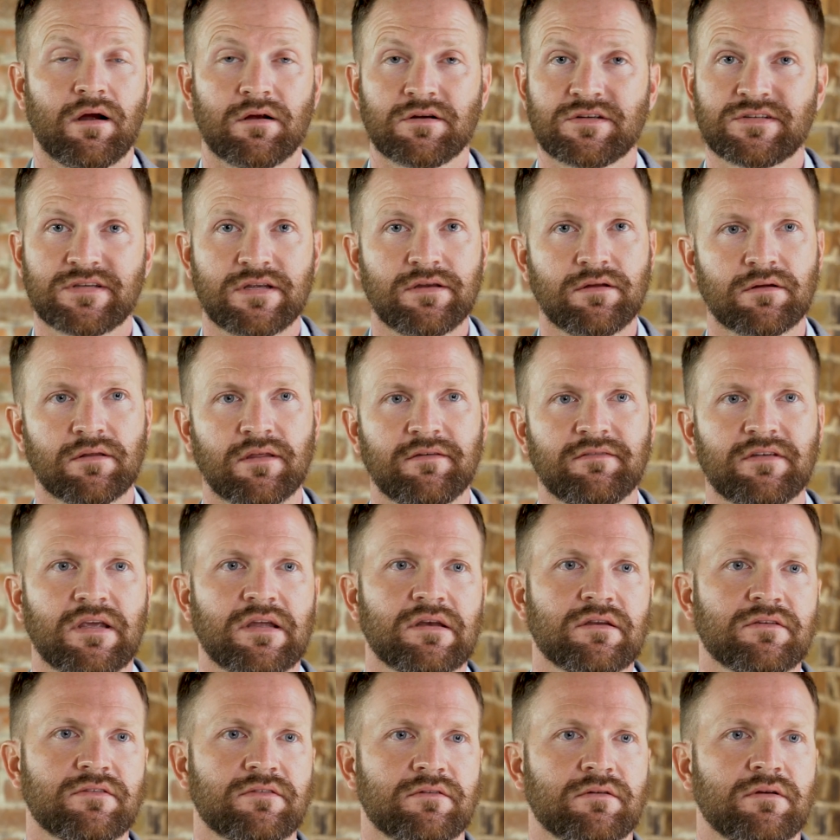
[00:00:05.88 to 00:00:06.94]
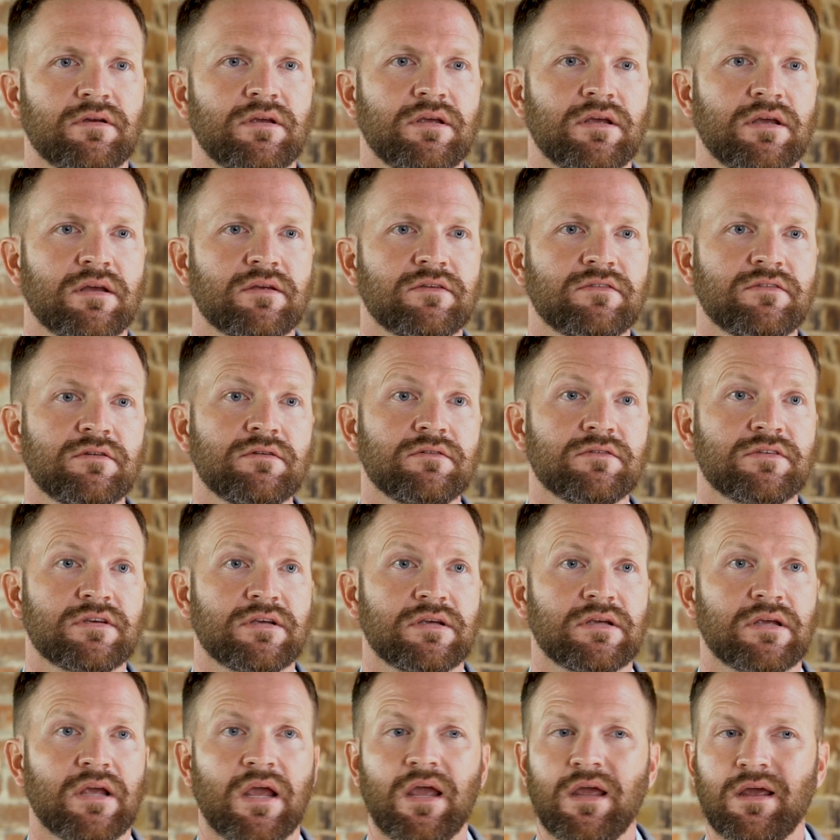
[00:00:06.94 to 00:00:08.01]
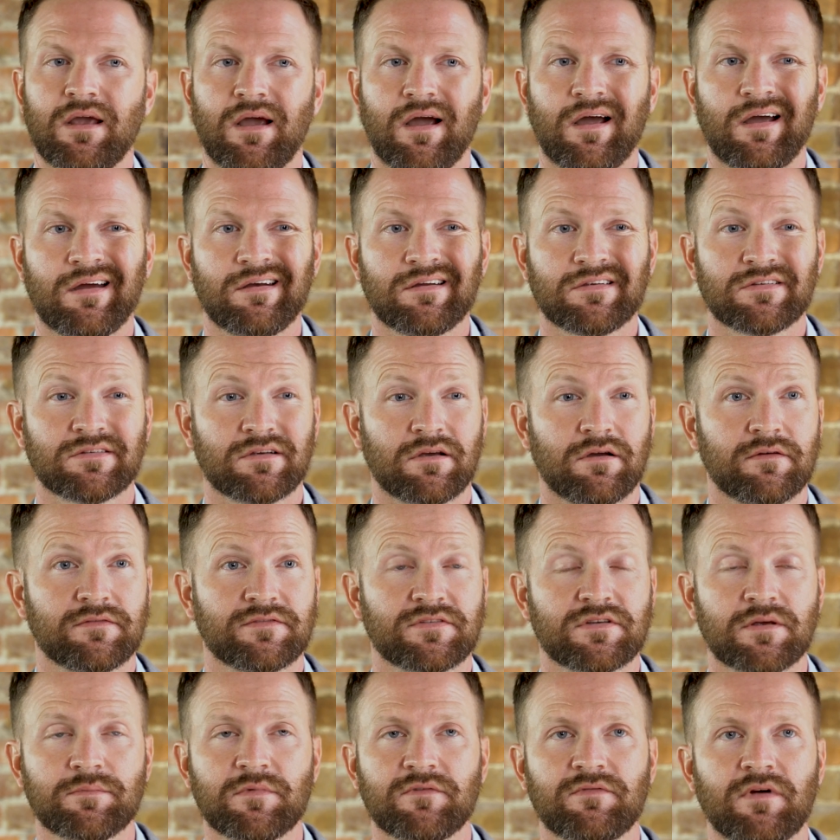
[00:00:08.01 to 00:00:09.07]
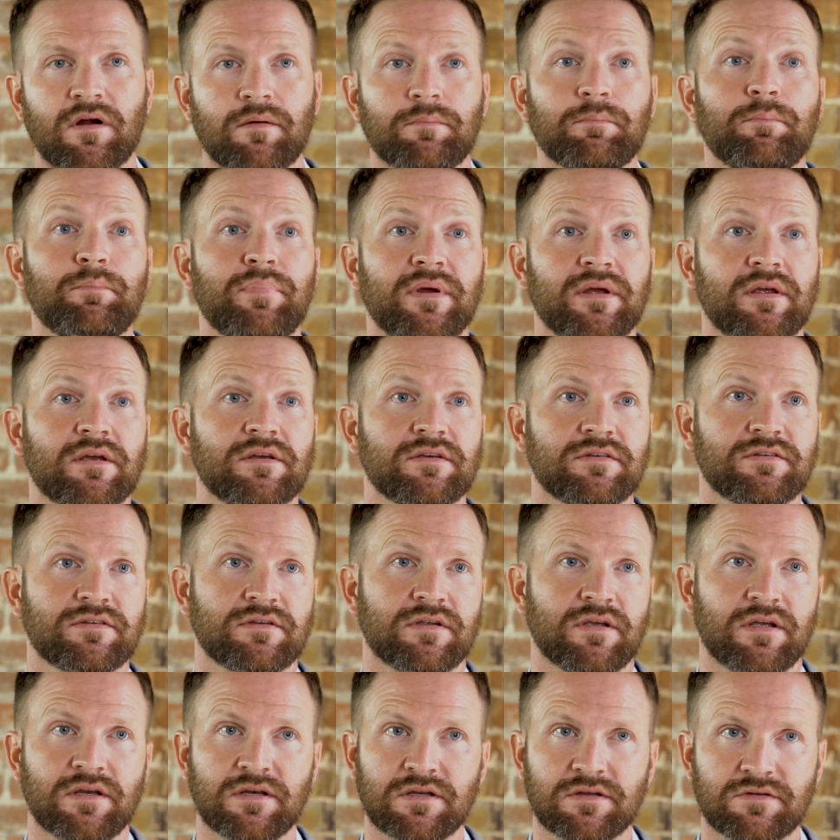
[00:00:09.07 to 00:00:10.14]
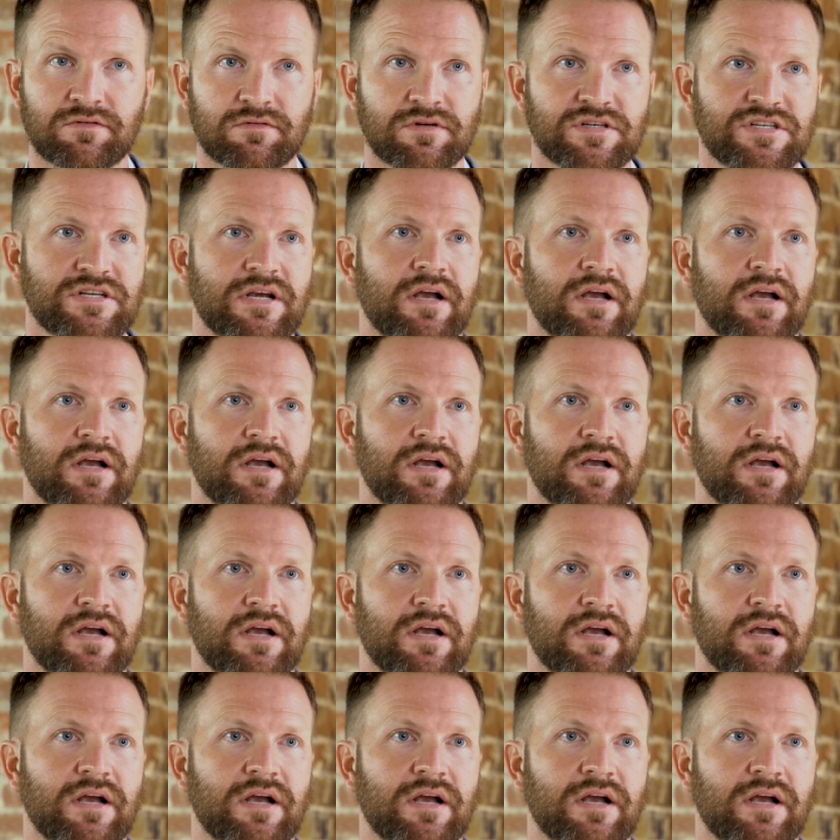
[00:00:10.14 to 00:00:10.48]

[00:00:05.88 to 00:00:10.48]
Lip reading: Our senior living industry is using AI to solve some of our biggest industry